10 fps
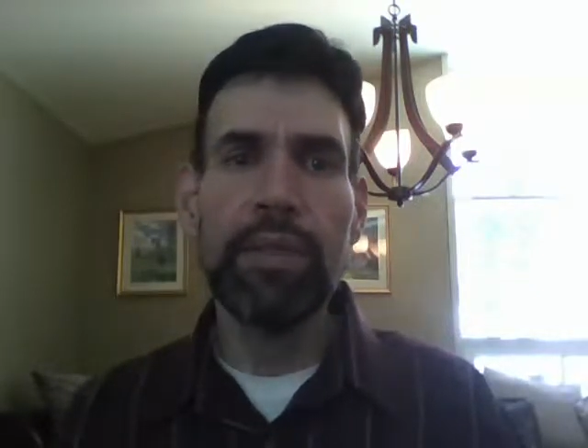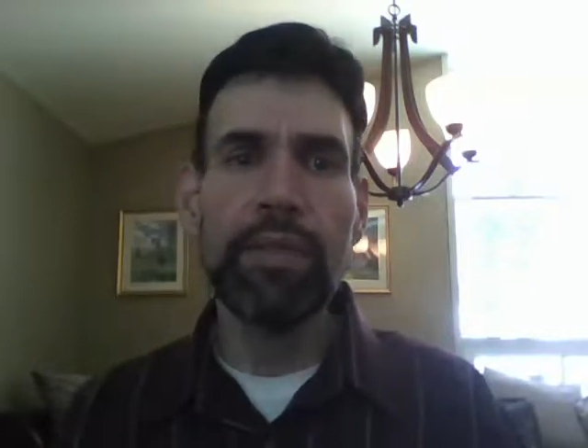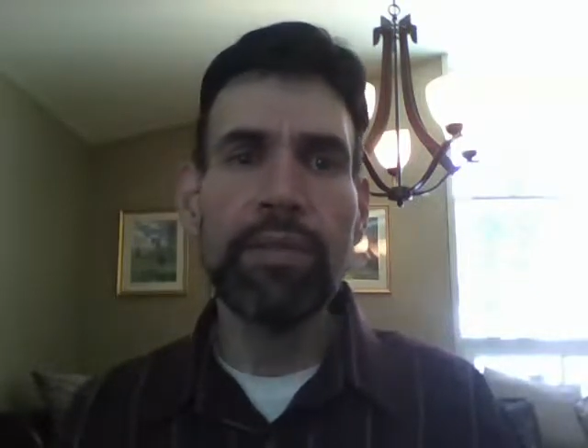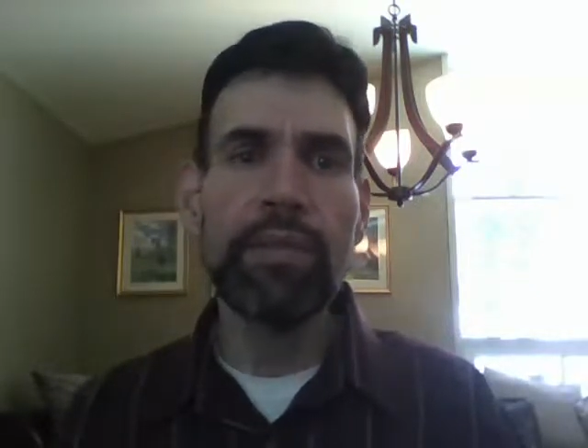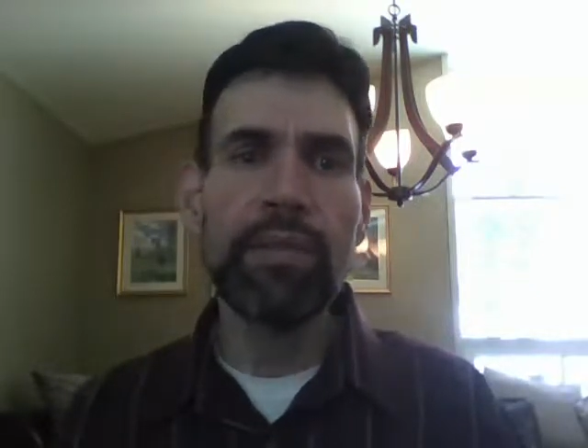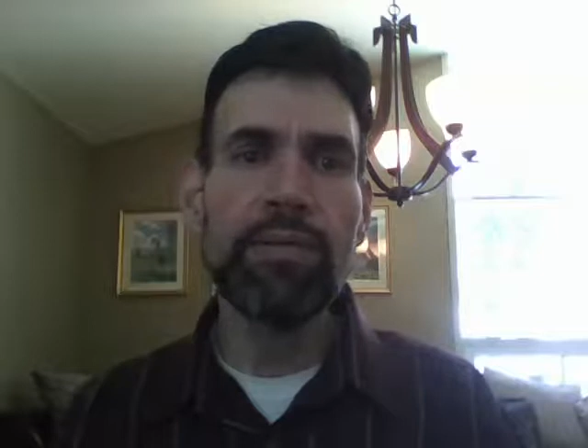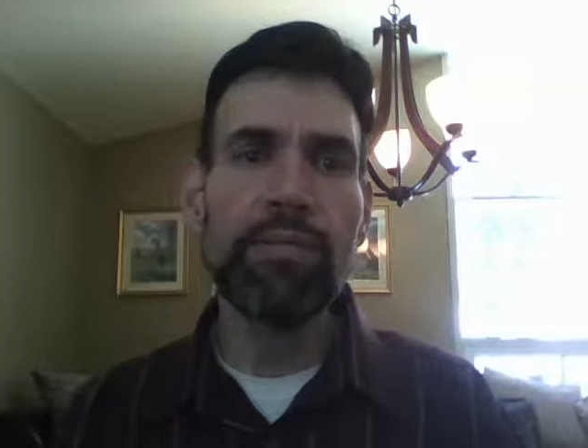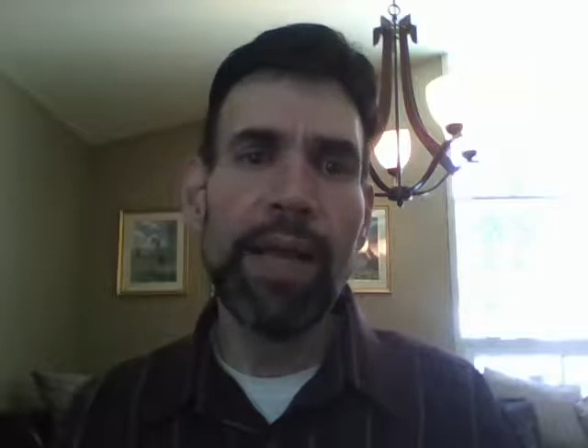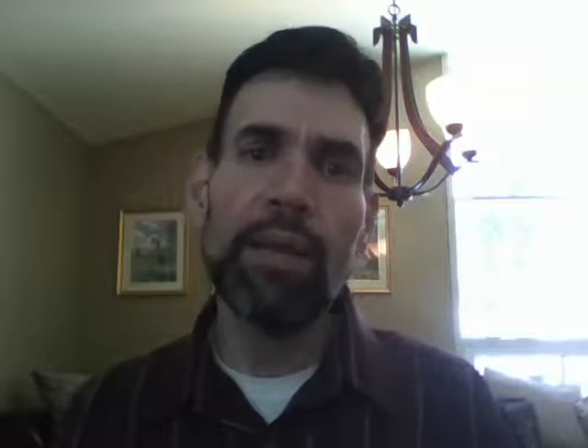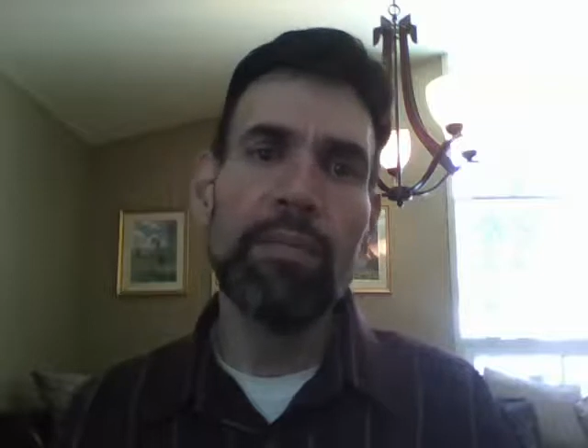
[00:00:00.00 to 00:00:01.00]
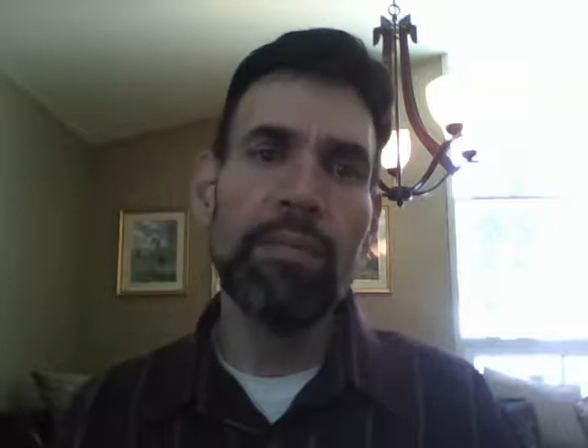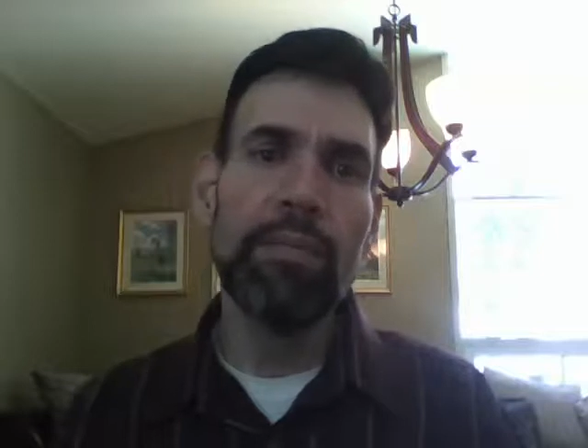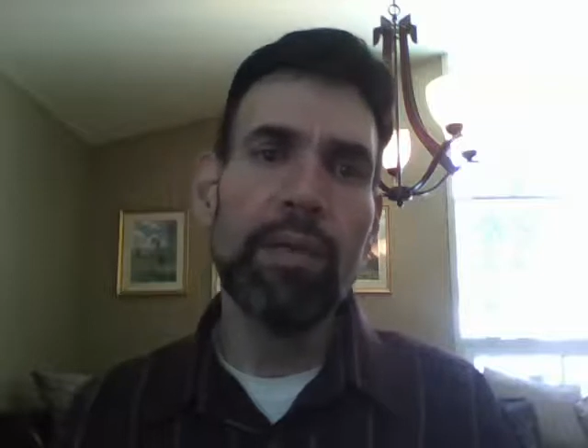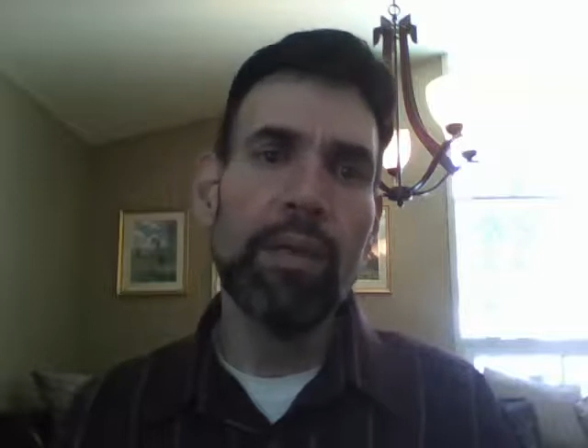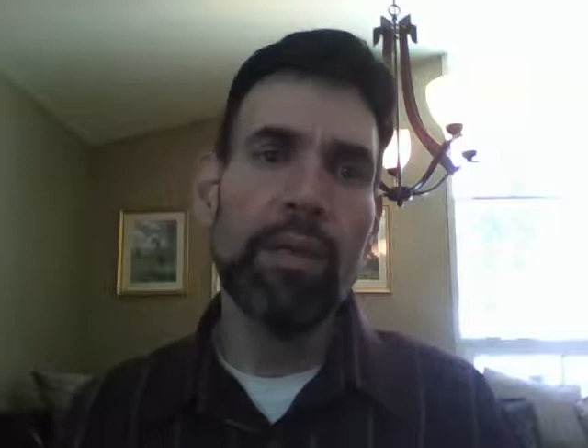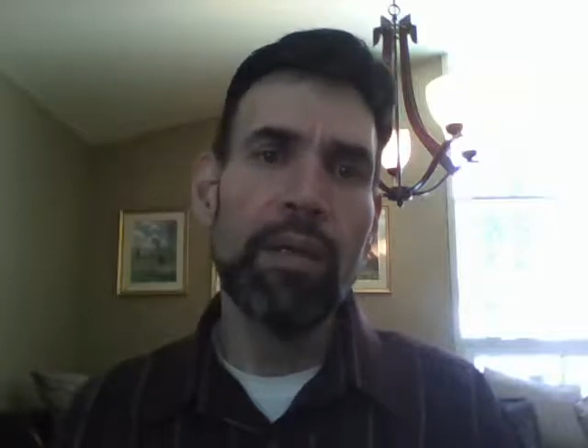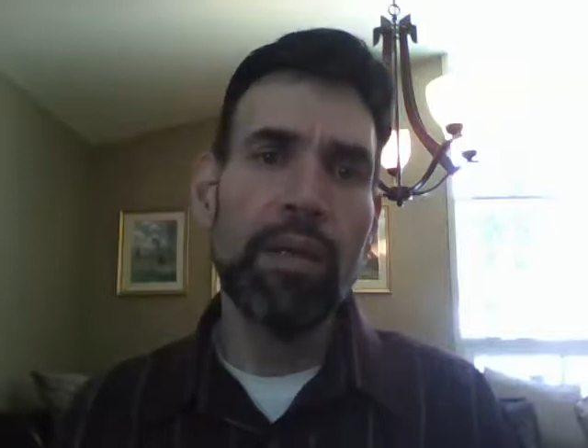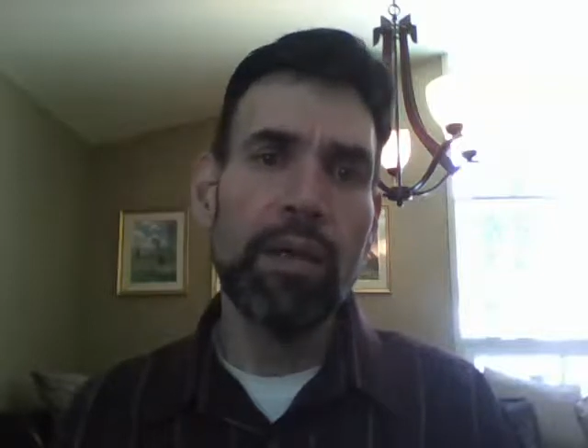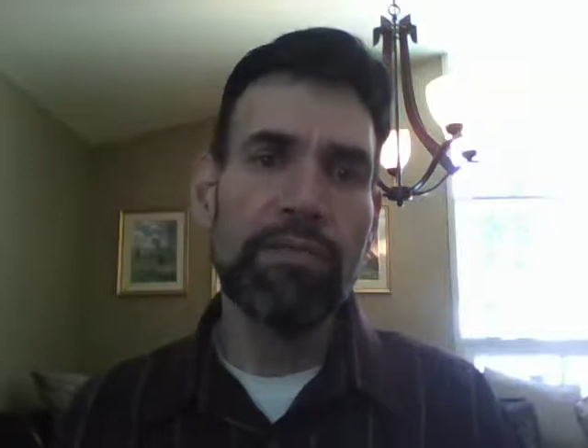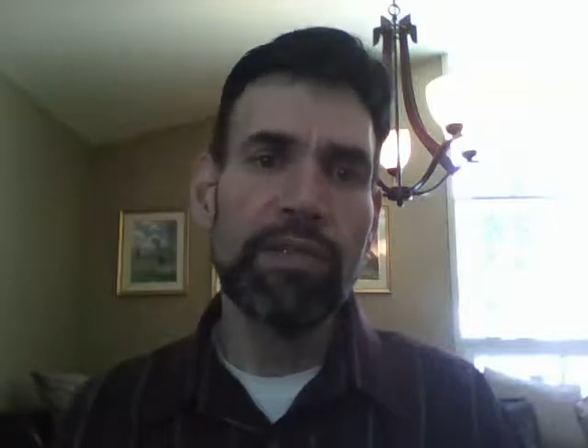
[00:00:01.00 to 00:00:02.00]
into the realm
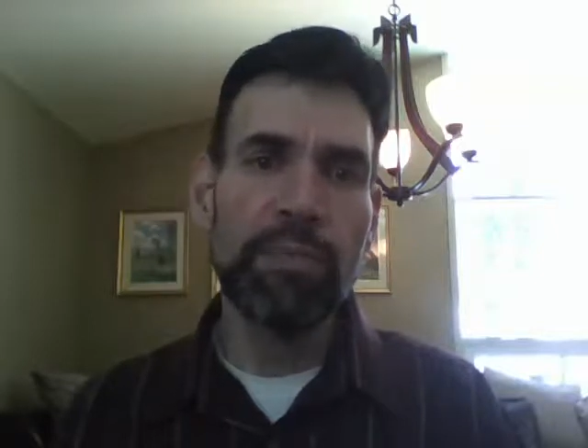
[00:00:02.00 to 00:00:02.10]
of